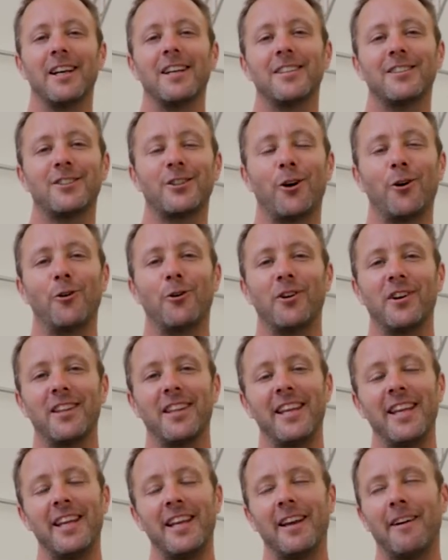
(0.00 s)
So
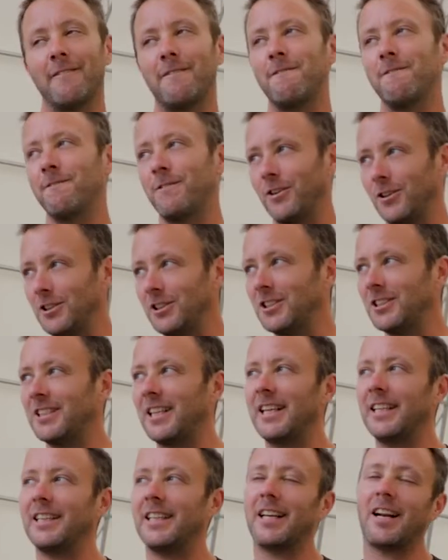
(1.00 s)
the first
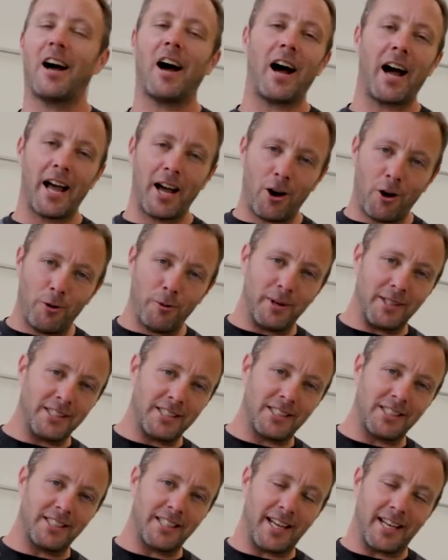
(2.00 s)
thing that I always
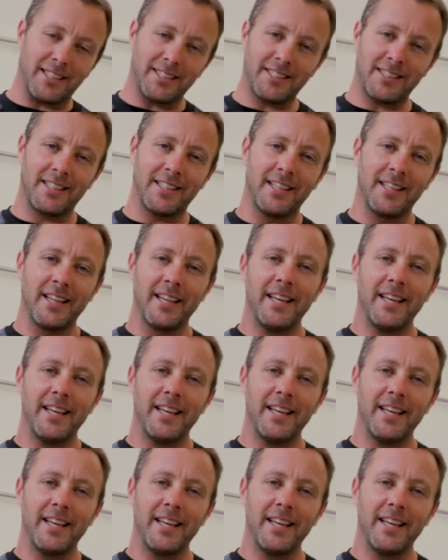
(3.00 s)
suggest